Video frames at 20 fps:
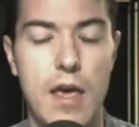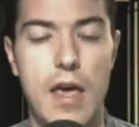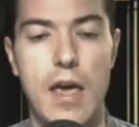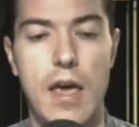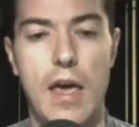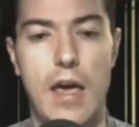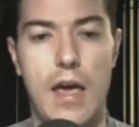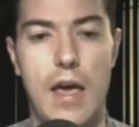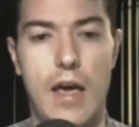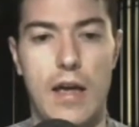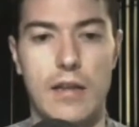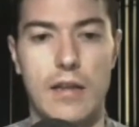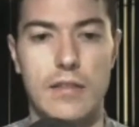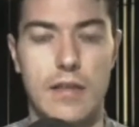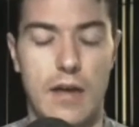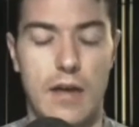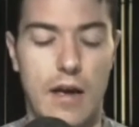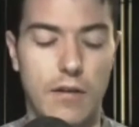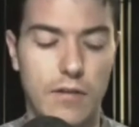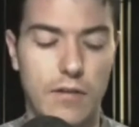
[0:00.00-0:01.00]
And
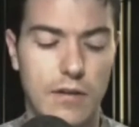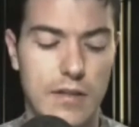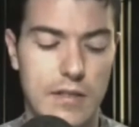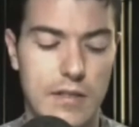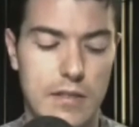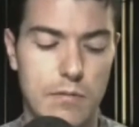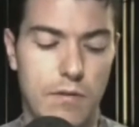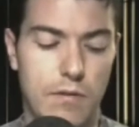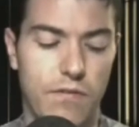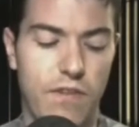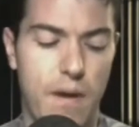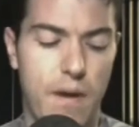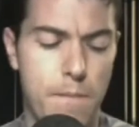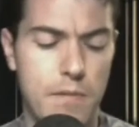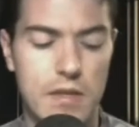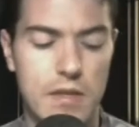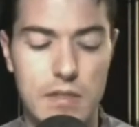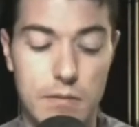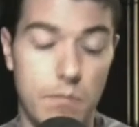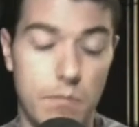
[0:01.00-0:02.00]
I think this is what
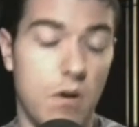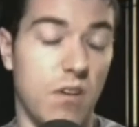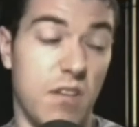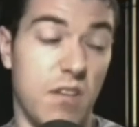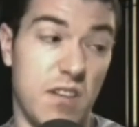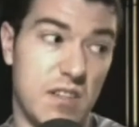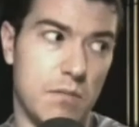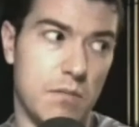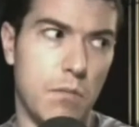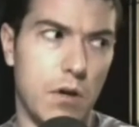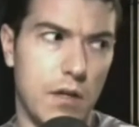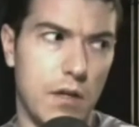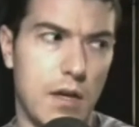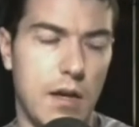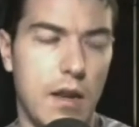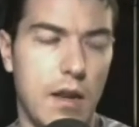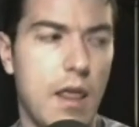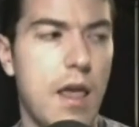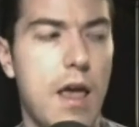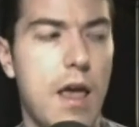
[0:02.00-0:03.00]
feminism, or this modern
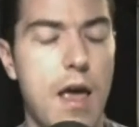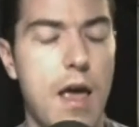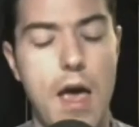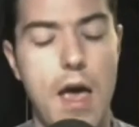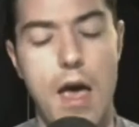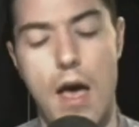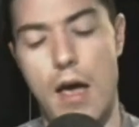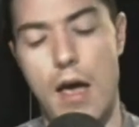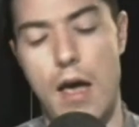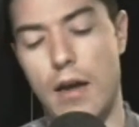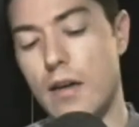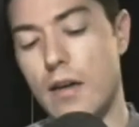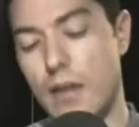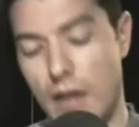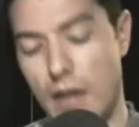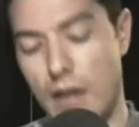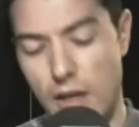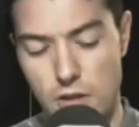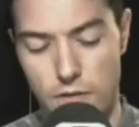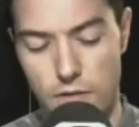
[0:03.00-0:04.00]

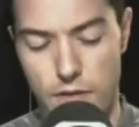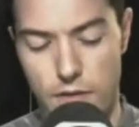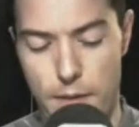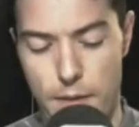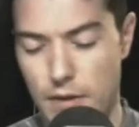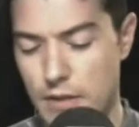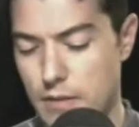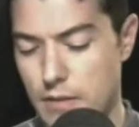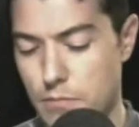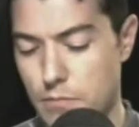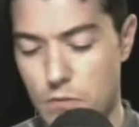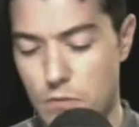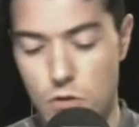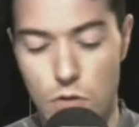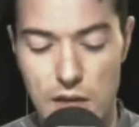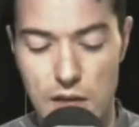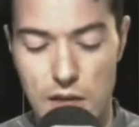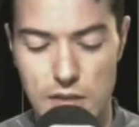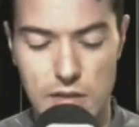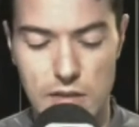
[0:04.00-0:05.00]
incarnation of feminism,
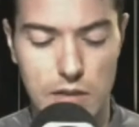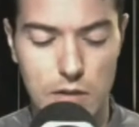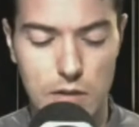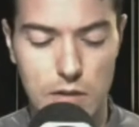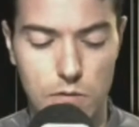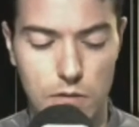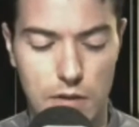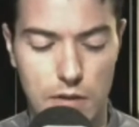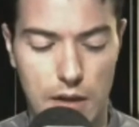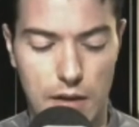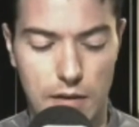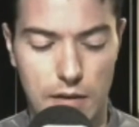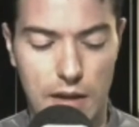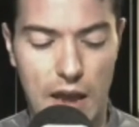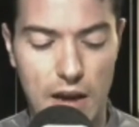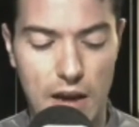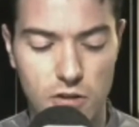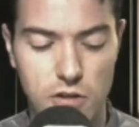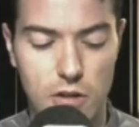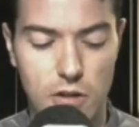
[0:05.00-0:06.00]
tries to do. They
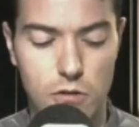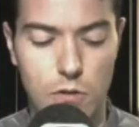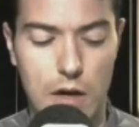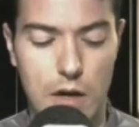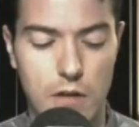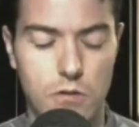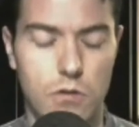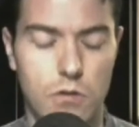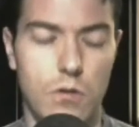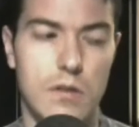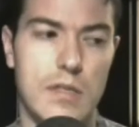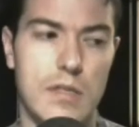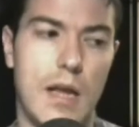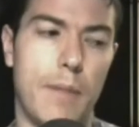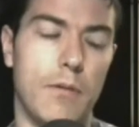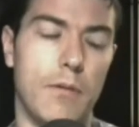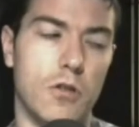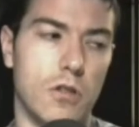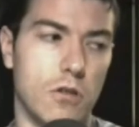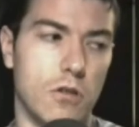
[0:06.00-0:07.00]
actually try to establish
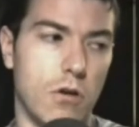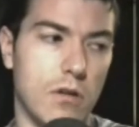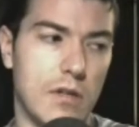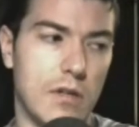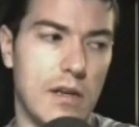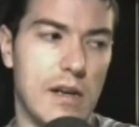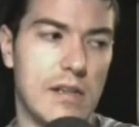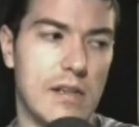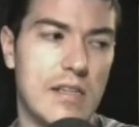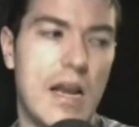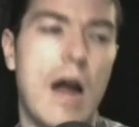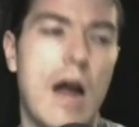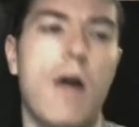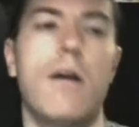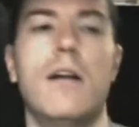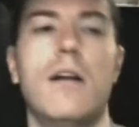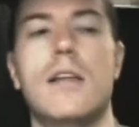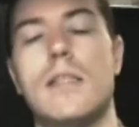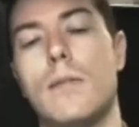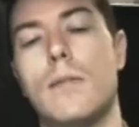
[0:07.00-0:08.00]
a
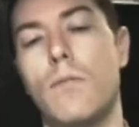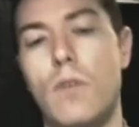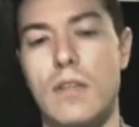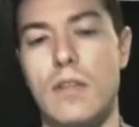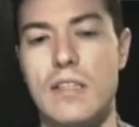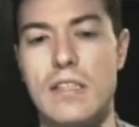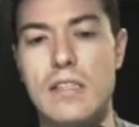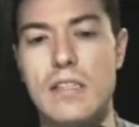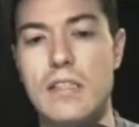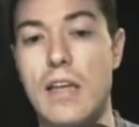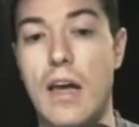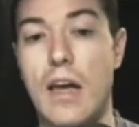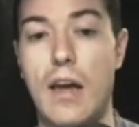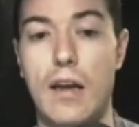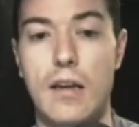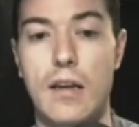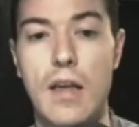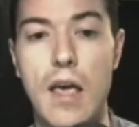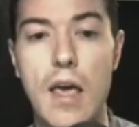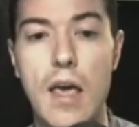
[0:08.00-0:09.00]
totalitarianism where the state
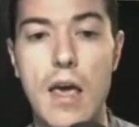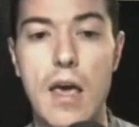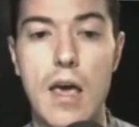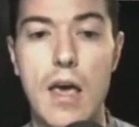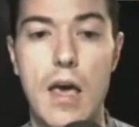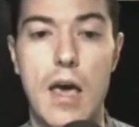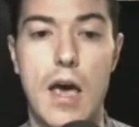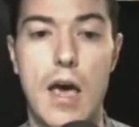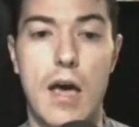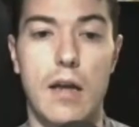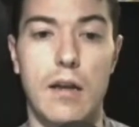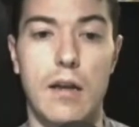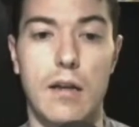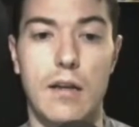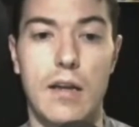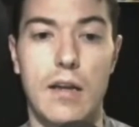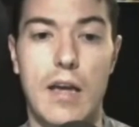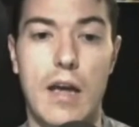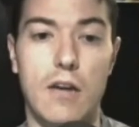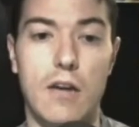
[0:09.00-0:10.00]

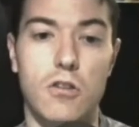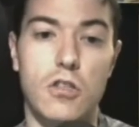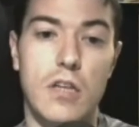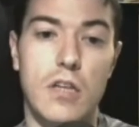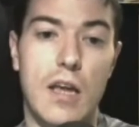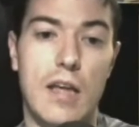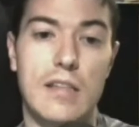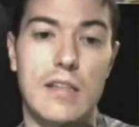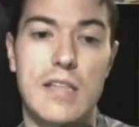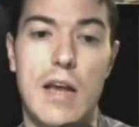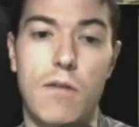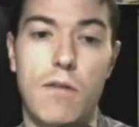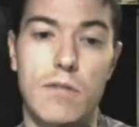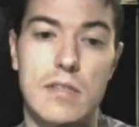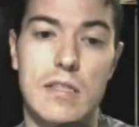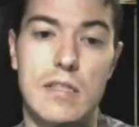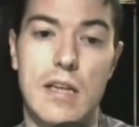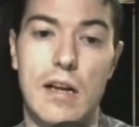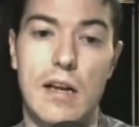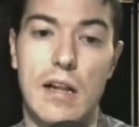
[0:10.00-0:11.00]
negotiates every
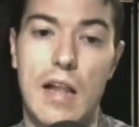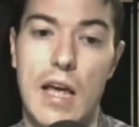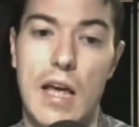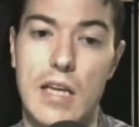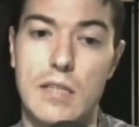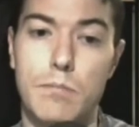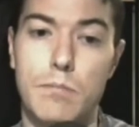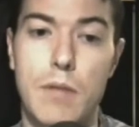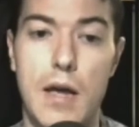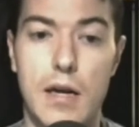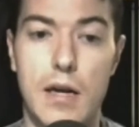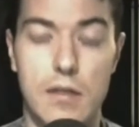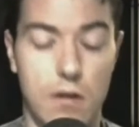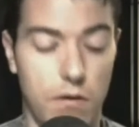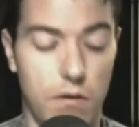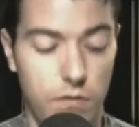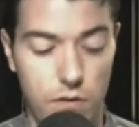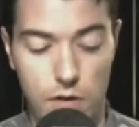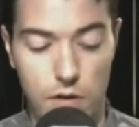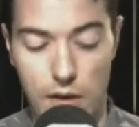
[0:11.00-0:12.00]
single aspect of
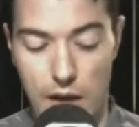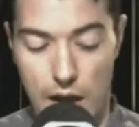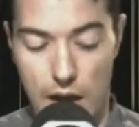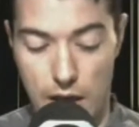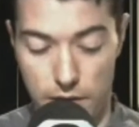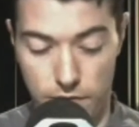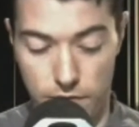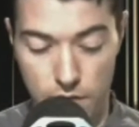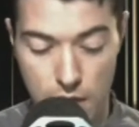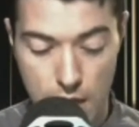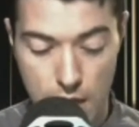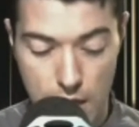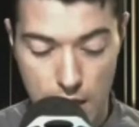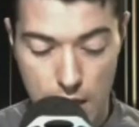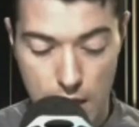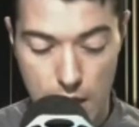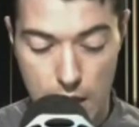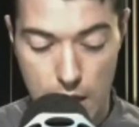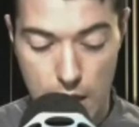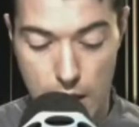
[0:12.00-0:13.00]
your life
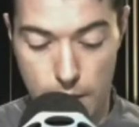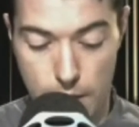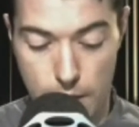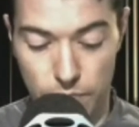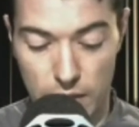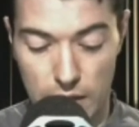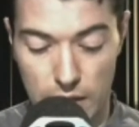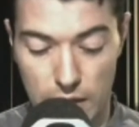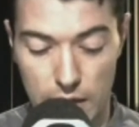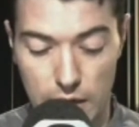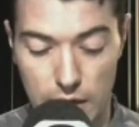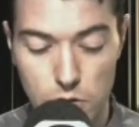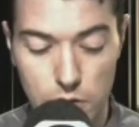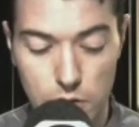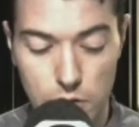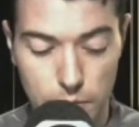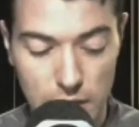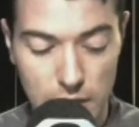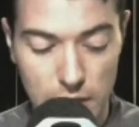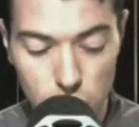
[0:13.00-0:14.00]
to the
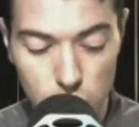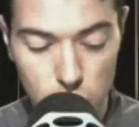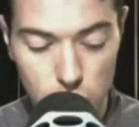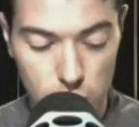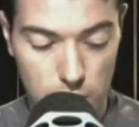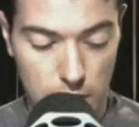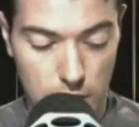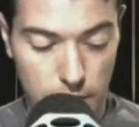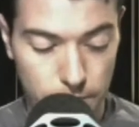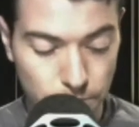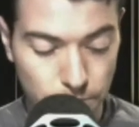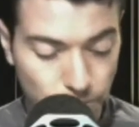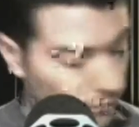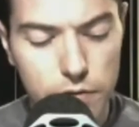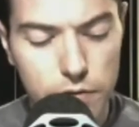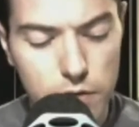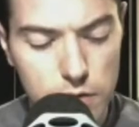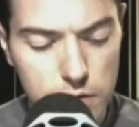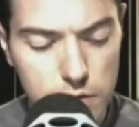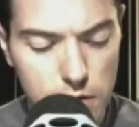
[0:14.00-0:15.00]
minutiae.
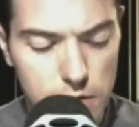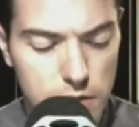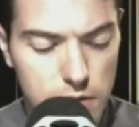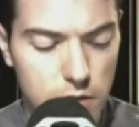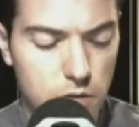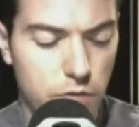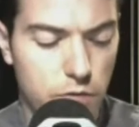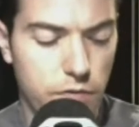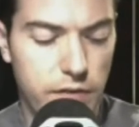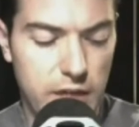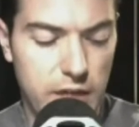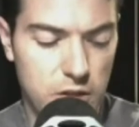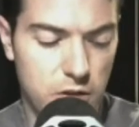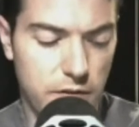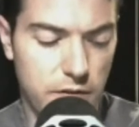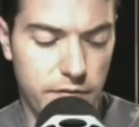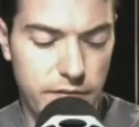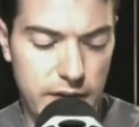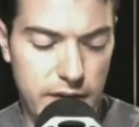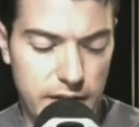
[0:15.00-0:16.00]
Was also to flush the
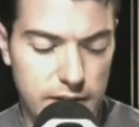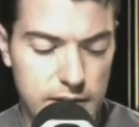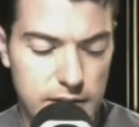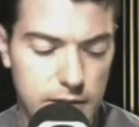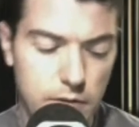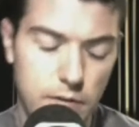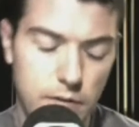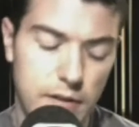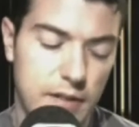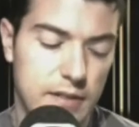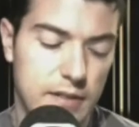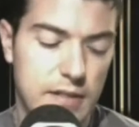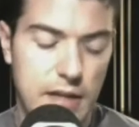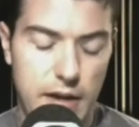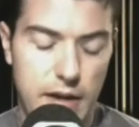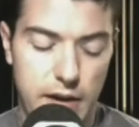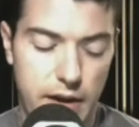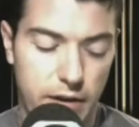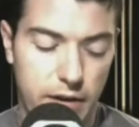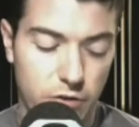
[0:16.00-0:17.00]
funds to these
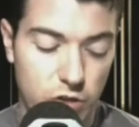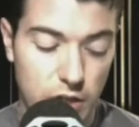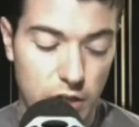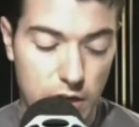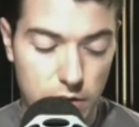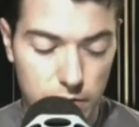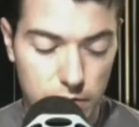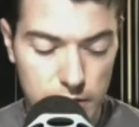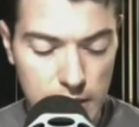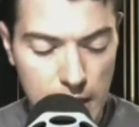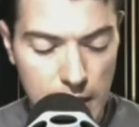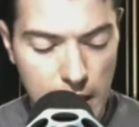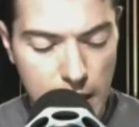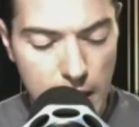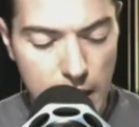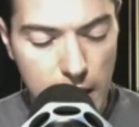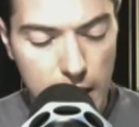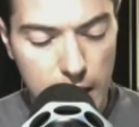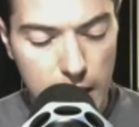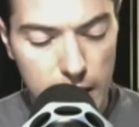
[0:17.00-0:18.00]
NGOs.
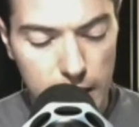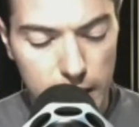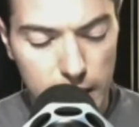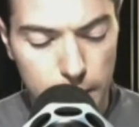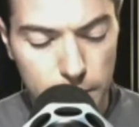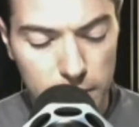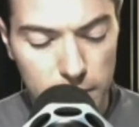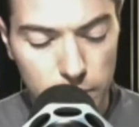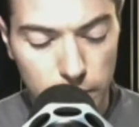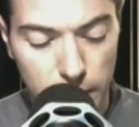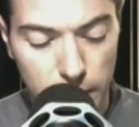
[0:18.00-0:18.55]
Number 3,